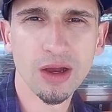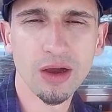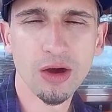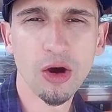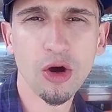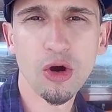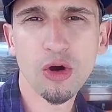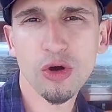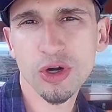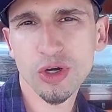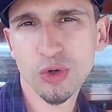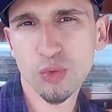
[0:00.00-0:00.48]

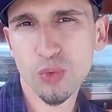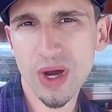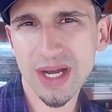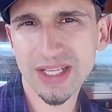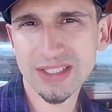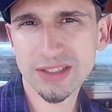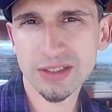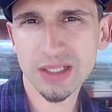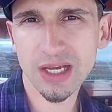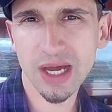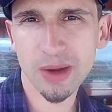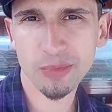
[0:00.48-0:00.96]
or
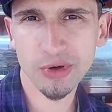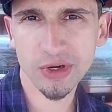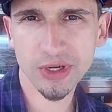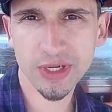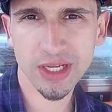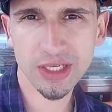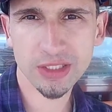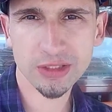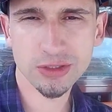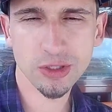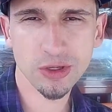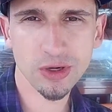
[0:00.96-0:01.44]
$1
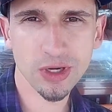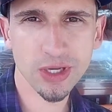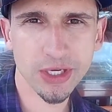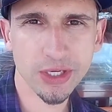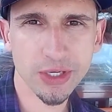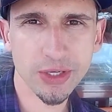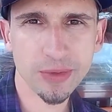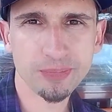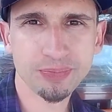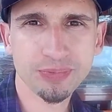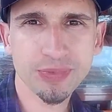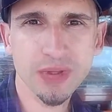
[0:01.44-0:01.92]
American.
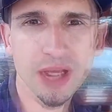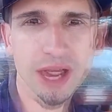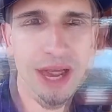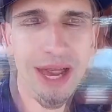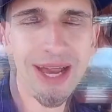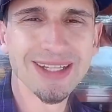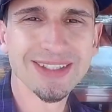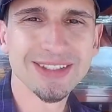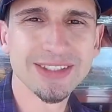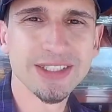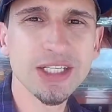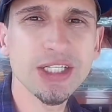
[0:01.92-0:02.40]

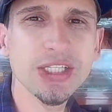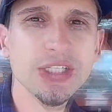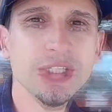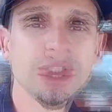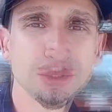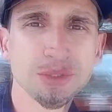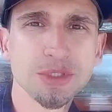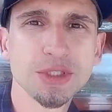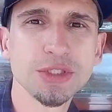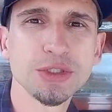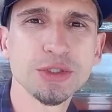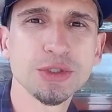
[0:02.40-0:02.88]
And there
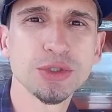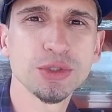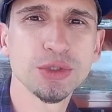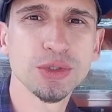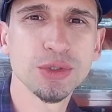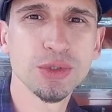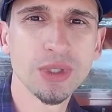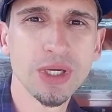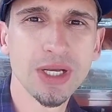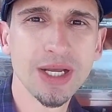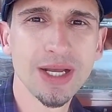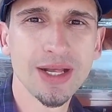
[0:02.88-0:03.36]
you need
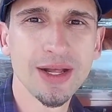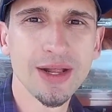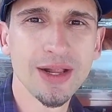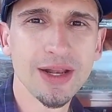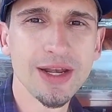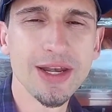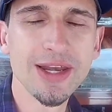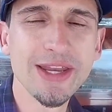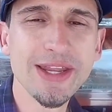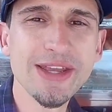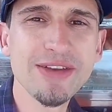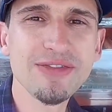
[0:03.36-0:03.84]
to
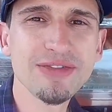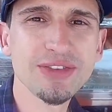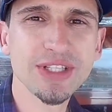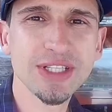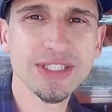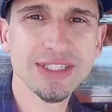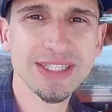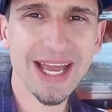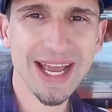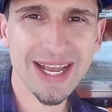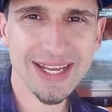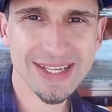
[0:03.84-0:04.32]
leave
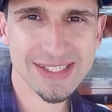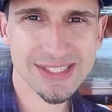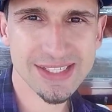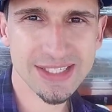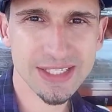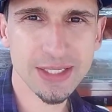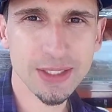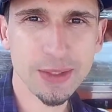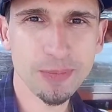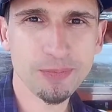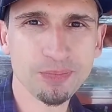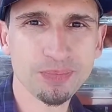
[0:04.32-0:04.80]
the
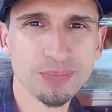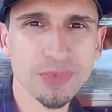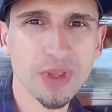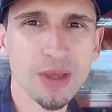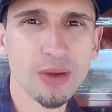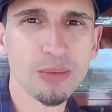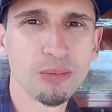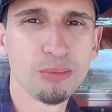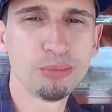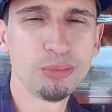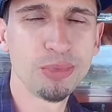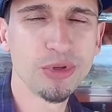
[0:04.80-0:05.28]
taxi
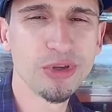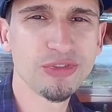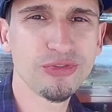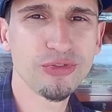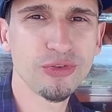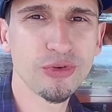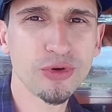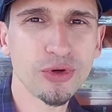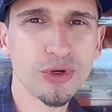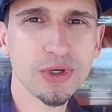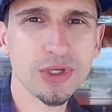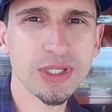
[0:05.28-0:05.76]

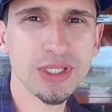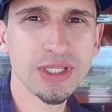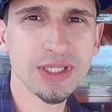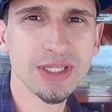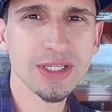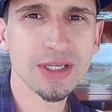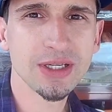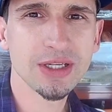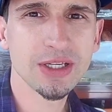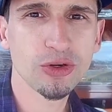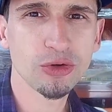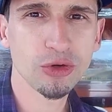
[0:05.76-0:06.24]
before
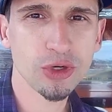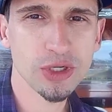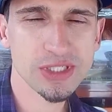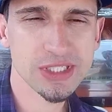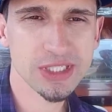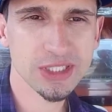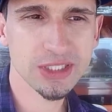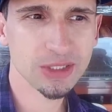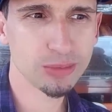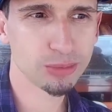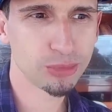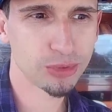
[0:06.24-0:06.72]

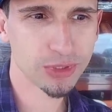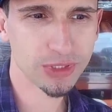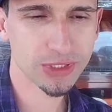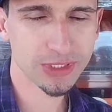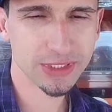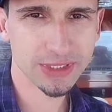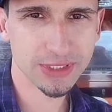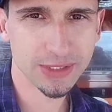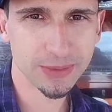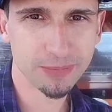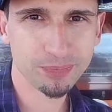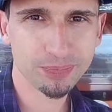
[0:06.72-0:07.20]
crossing the
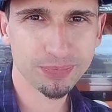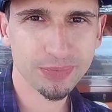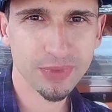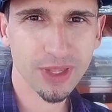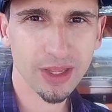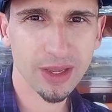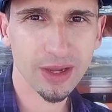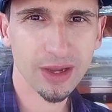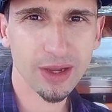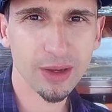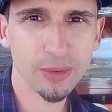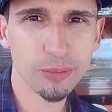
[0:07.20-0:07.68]
border,
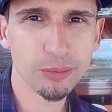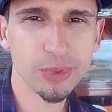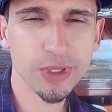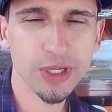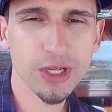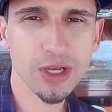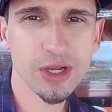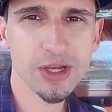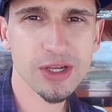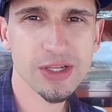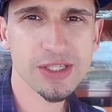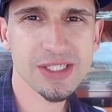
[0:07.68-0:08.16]

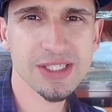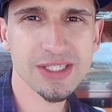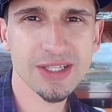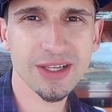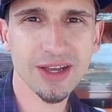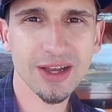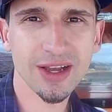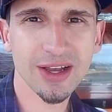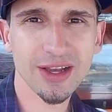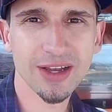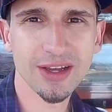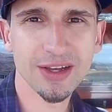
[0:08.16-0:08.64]
because
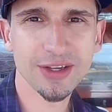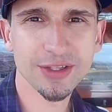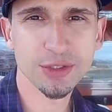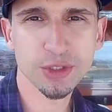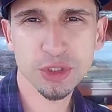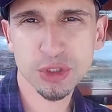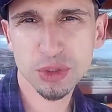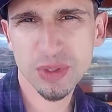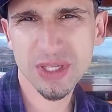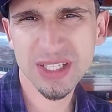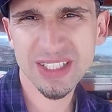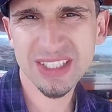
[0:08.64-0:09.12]

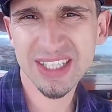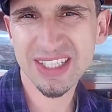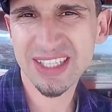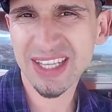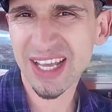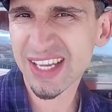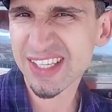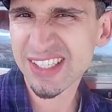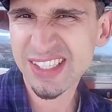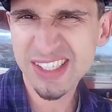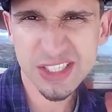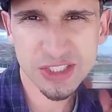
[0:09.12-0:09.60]
usually the
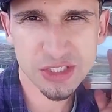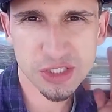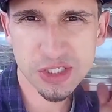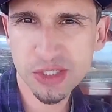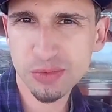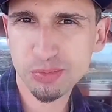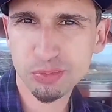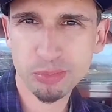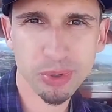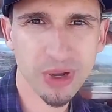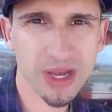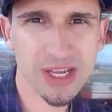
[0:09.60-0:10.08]
taxis
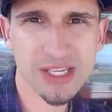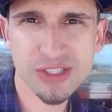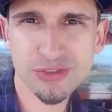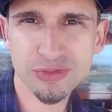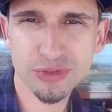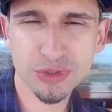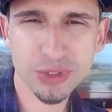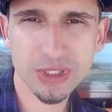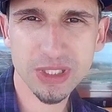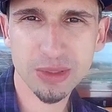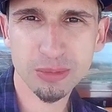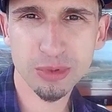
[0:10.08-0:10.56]
just pass
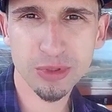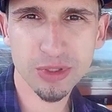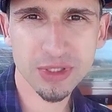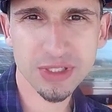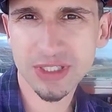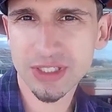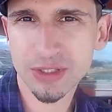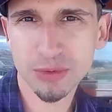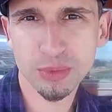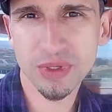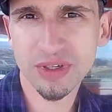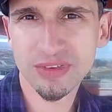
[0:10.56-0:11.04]
through the
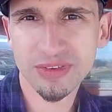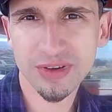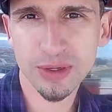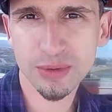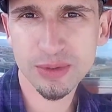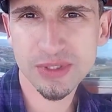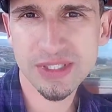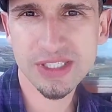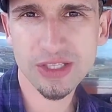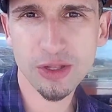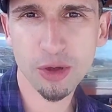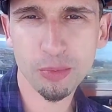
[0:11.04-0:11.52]
border
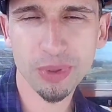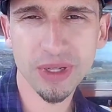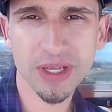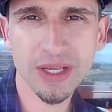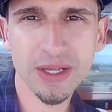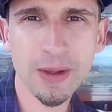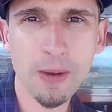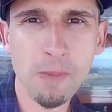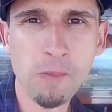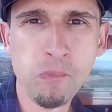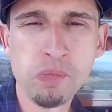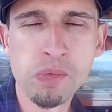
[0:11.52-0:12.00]
without
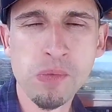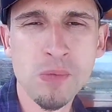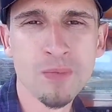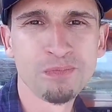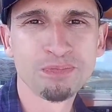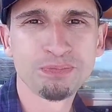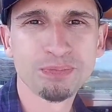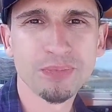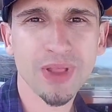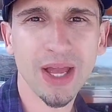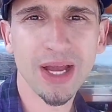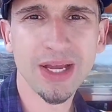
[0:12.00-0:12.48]
stopping
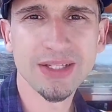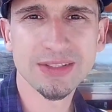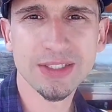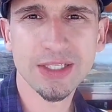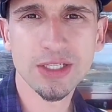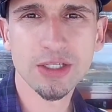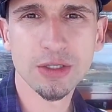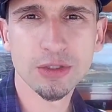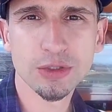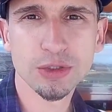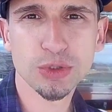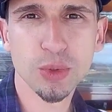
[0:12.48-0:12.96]
and they
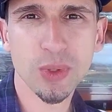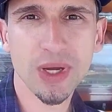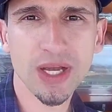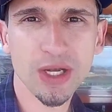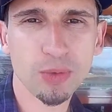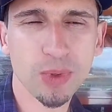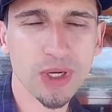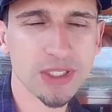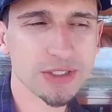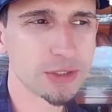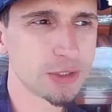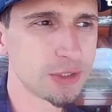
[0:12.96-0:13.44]
go to
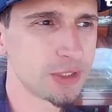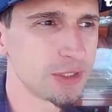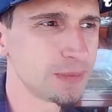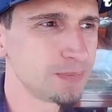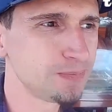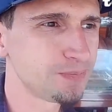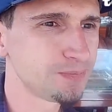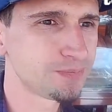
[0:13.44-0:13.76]
Ecuador,